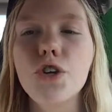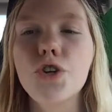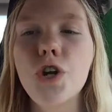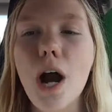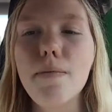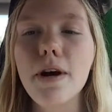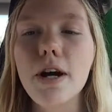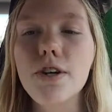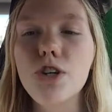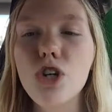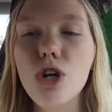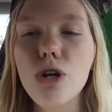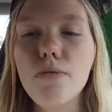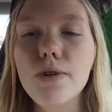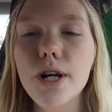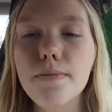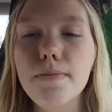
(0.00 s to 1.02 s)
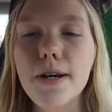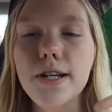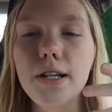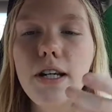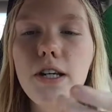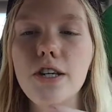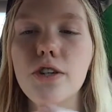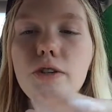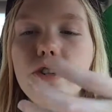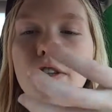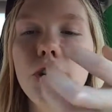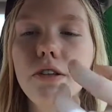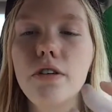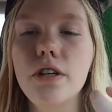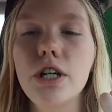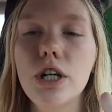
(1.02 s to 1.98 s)
Strawberry tubes are basically these little
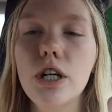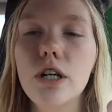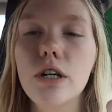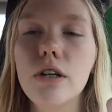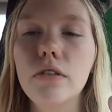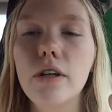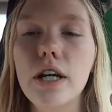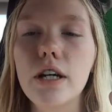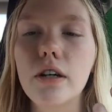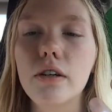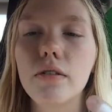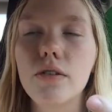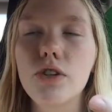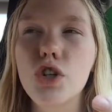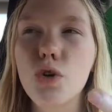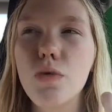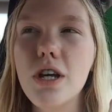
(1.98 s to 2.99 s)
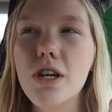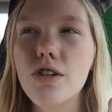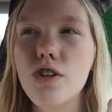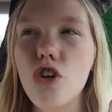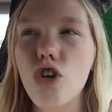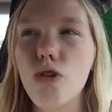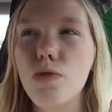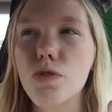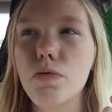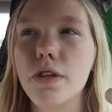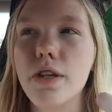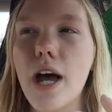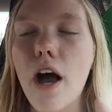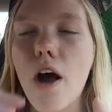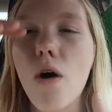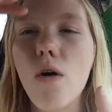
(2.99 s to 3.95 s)
cylinder, like, squeeze tubes
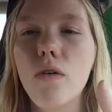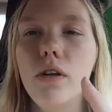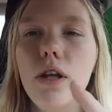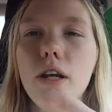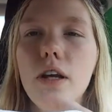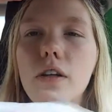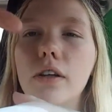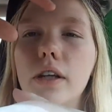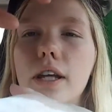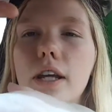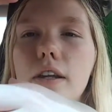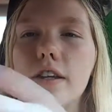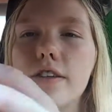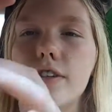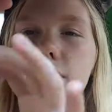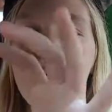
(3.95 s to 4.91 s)
without, like, a lid.